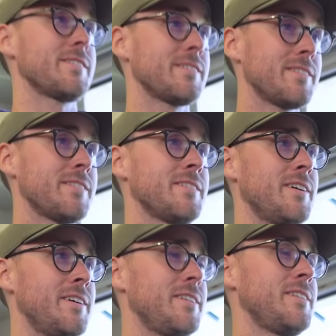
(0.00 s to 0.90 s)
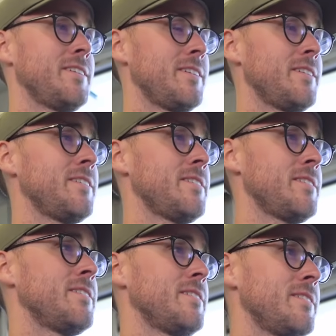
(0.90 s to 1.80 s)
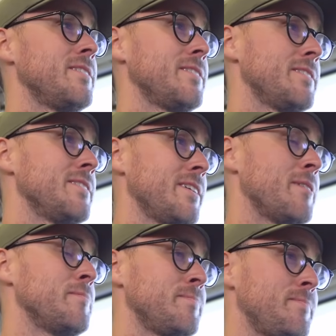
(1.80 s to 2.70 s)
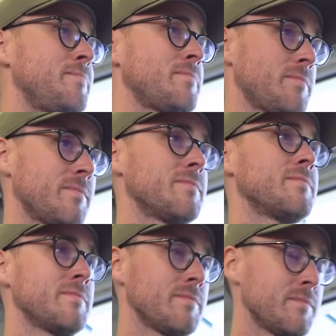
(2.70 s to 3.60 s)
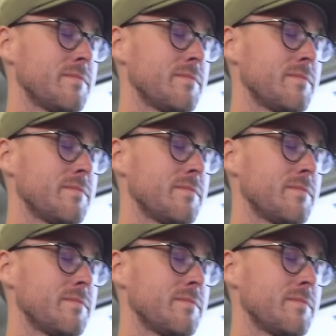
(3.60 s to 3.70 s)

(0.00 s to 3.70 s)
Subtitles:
So he doesn't spend an hour driving the golf ball because he's always been a good driver of the